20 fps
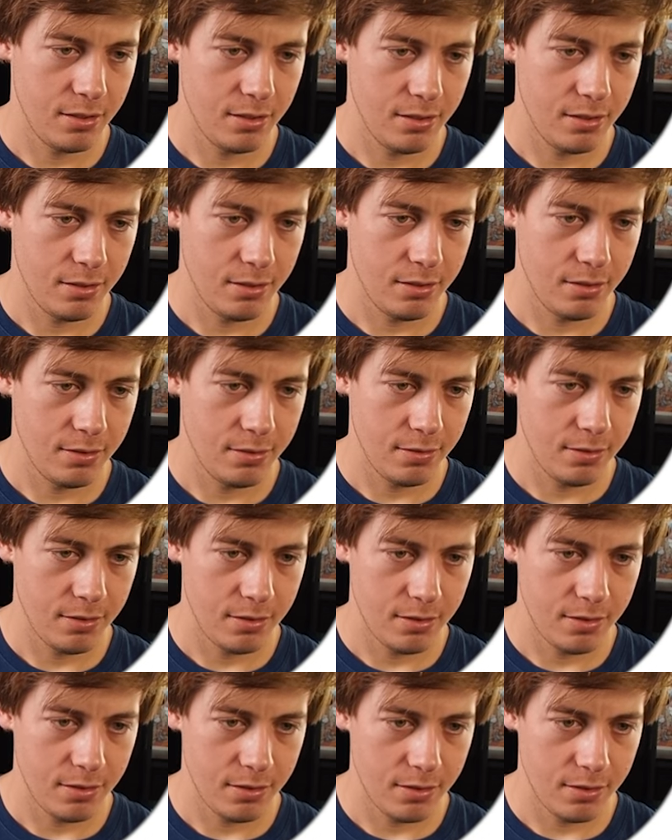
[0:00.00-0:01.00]

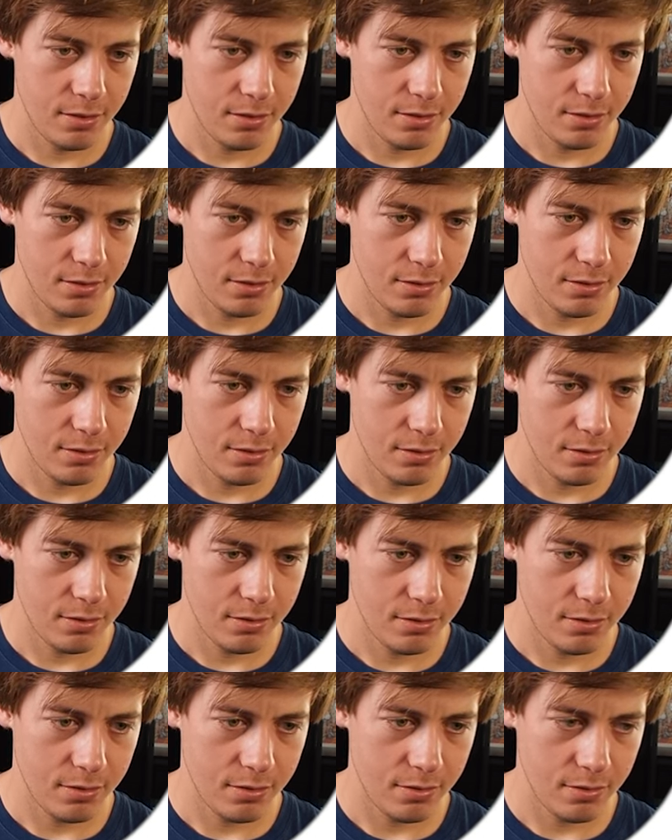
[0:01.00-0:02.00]

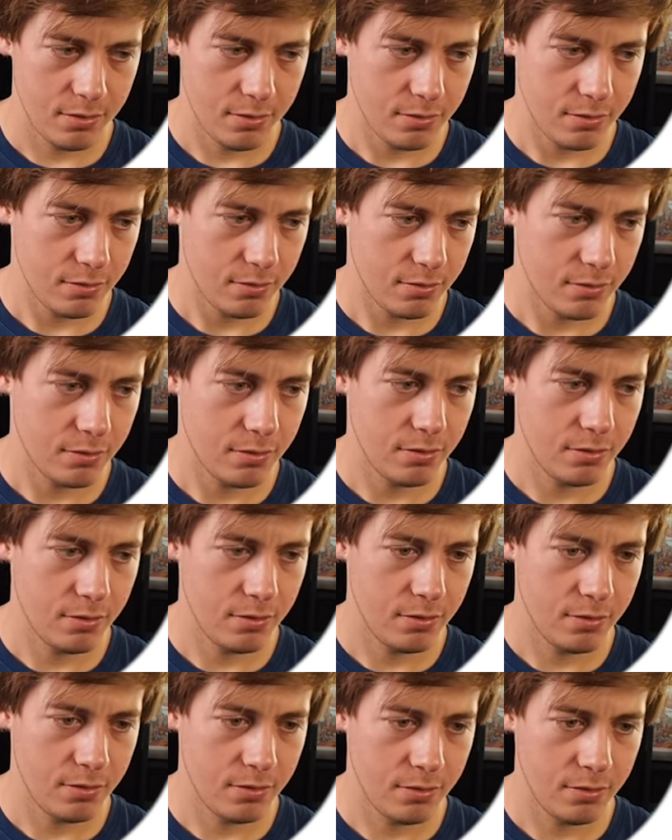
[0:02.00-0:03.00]

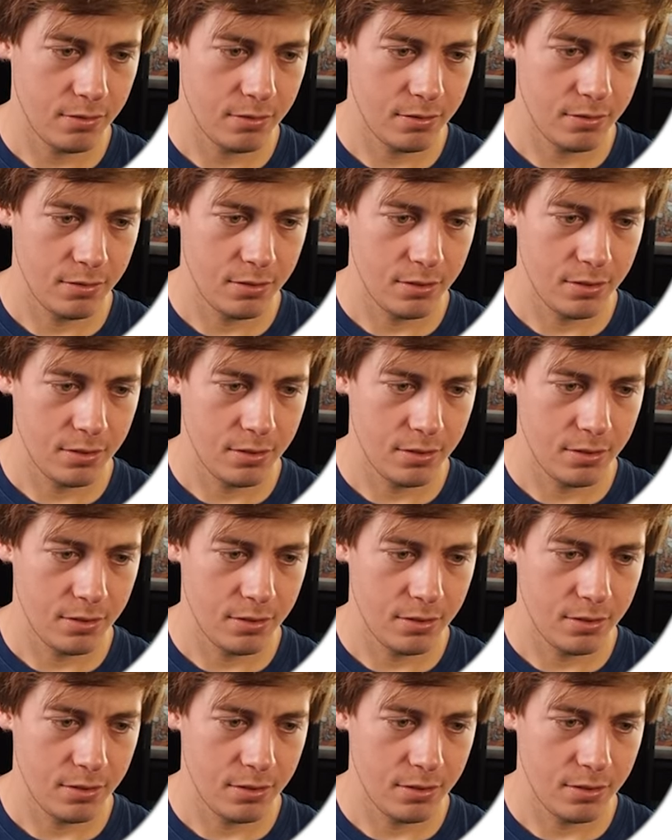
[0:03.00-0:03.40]
[no speech]